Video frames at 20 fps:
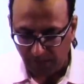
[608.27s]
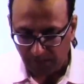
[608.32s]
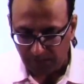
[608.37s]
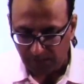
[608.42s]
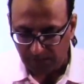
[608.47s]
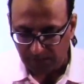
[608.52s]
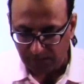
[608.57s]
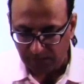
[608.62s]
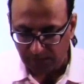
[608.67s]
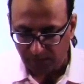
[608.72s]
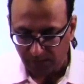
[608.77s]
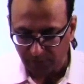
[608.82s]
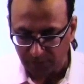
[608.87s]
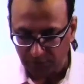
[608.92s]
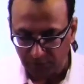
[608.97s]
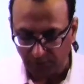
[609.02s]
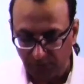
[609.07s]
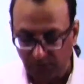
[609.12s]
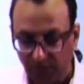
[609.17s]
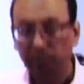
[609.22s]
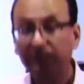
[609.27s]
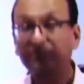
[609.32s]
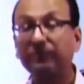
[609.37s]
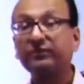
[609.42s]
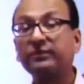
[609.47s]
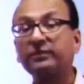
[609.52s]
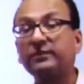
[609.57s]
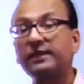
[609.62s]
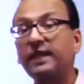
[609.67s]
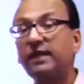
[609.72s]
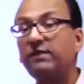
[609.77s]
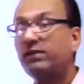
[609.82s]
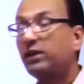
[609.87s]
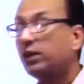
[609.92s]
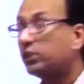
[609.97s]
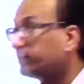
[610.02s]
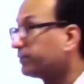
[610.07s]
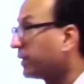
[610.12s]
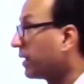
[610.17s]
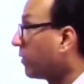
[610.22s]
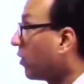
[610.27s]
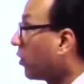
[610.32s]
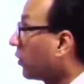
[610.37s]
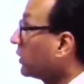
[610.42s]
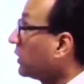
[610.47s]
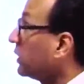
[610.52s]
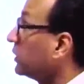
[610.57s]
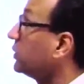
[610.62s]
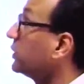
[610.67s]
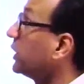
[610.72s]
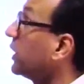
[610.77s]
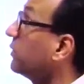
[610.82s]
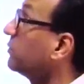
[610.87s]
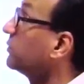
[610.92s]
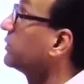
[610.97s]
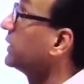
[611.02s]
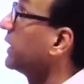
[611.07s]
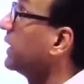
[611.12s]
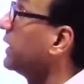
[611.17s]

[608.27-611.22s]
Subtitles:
cells which will give us primordial germ cell.